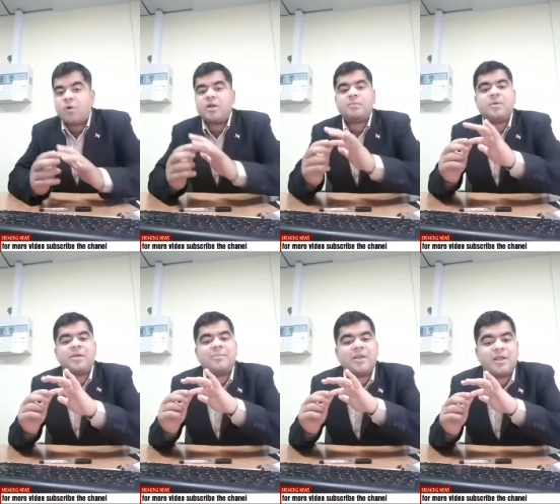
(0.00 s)
one
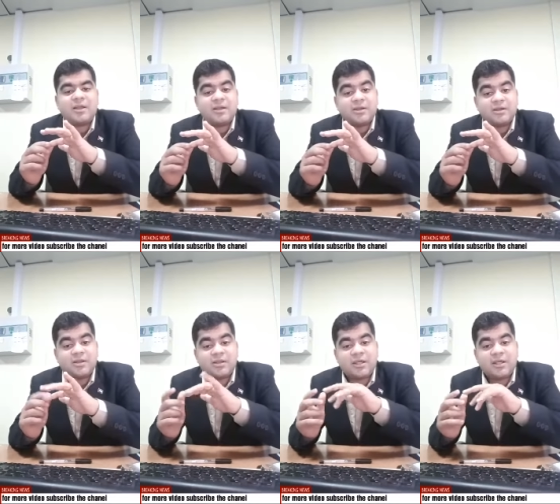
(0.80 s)
pmln
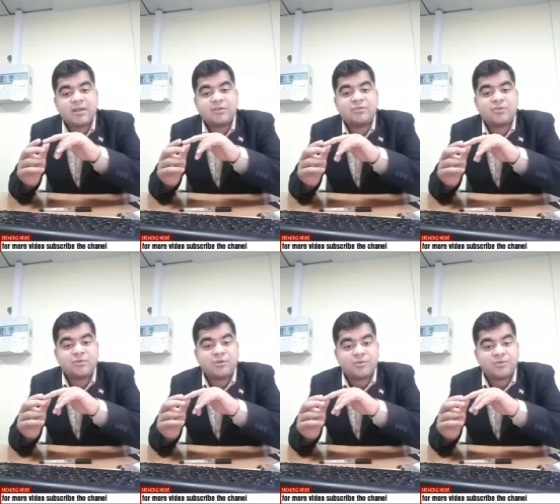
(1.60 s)
second
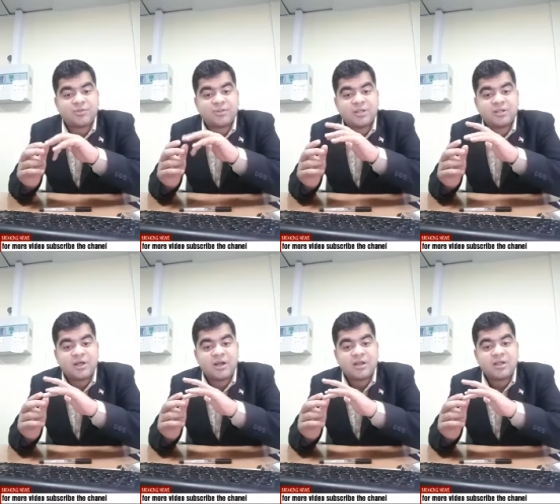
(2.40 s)
geo news the
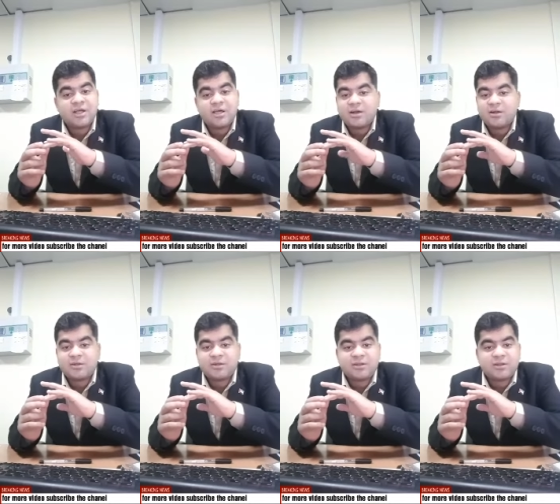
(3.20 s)
third
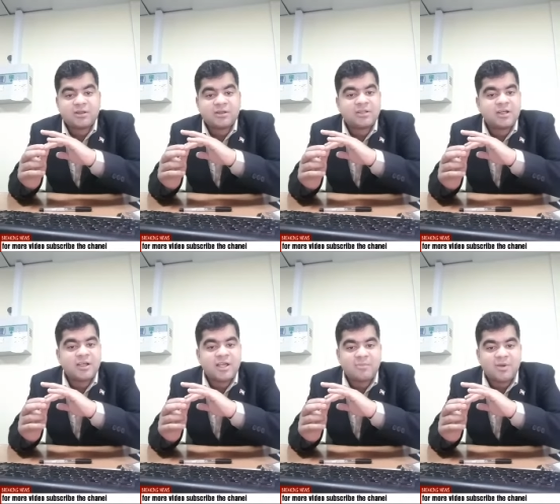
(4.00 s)
the
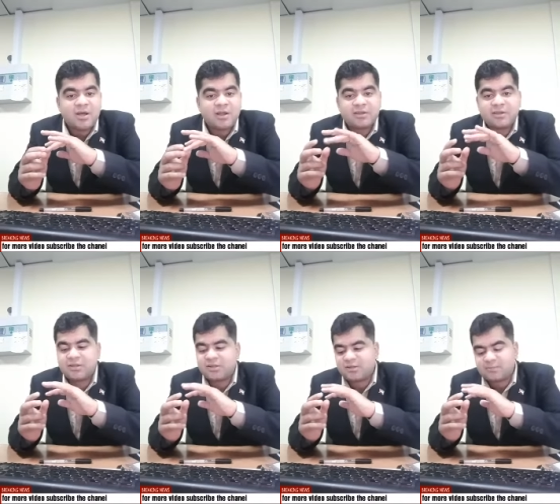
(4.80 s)
Reham Khan,
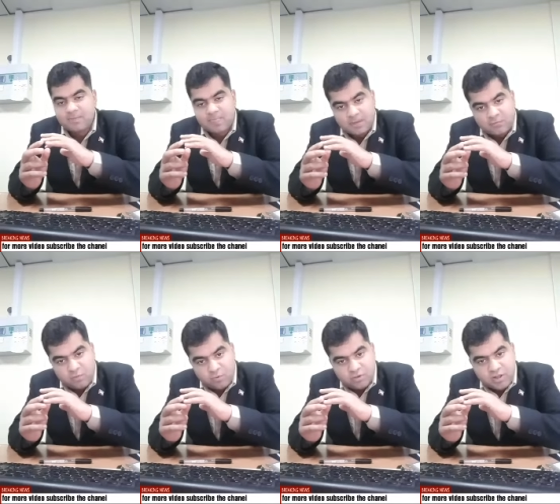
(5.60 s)
the
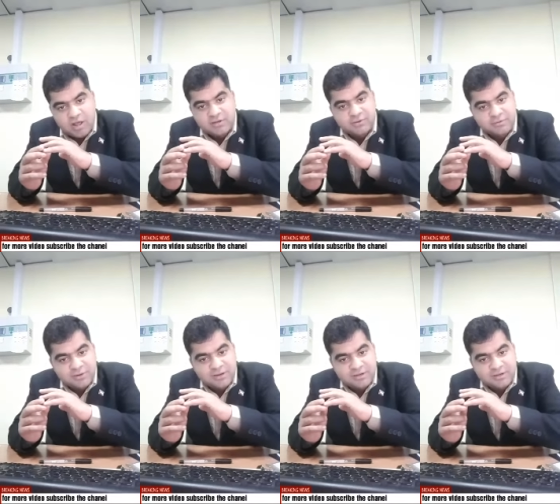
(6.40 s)
fourth Asha
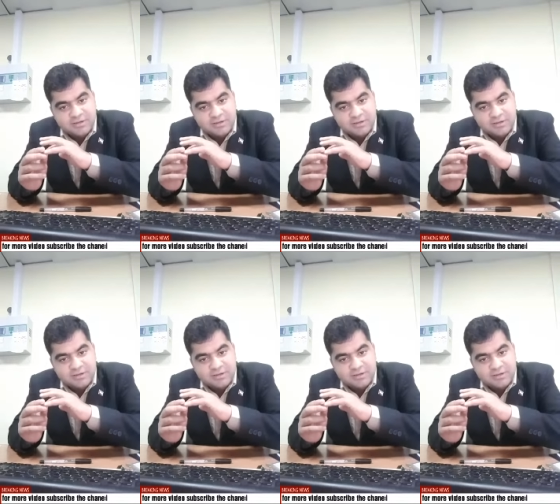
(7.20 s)
Gulalai.